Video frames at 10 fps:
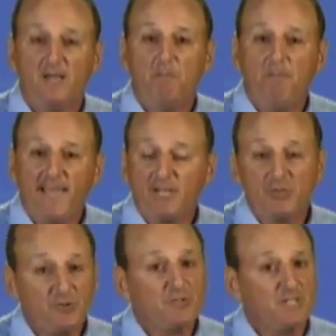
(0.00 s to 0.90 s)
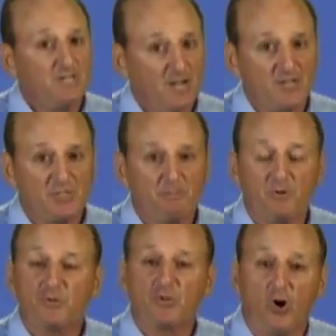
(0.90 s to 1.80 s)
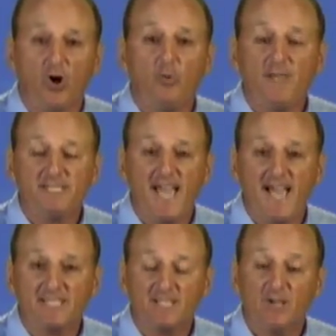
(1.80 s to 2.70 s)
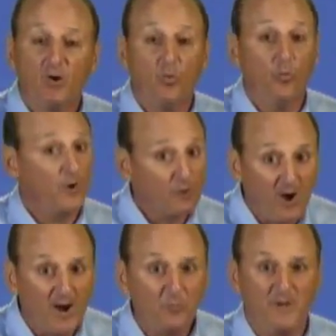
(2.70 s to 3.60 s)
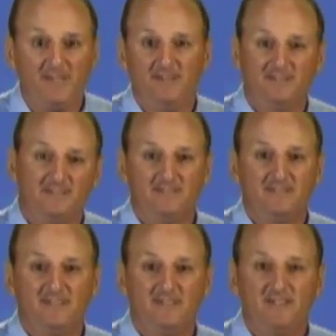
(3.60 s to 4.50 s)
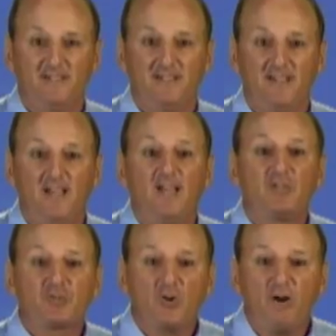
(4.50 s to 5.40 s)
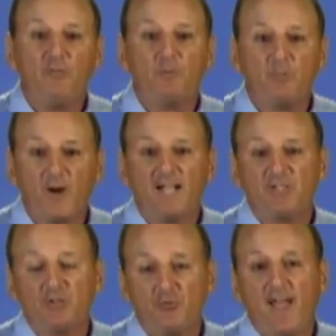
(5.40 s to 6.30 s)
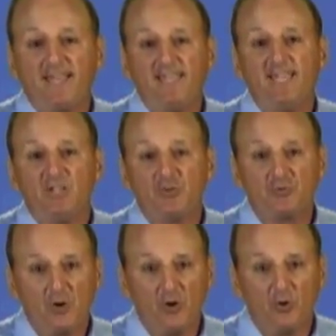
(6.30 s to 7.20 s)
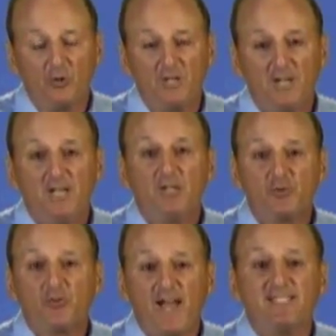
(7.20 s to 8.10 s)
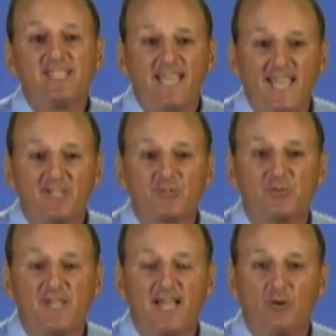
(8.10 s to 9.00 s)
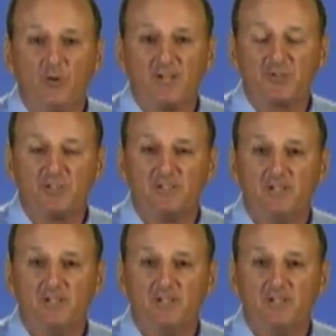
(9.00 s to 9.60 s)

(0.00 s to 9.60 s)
Managers and customers always ask, where are we? Software project tracking and control tries to answer that question.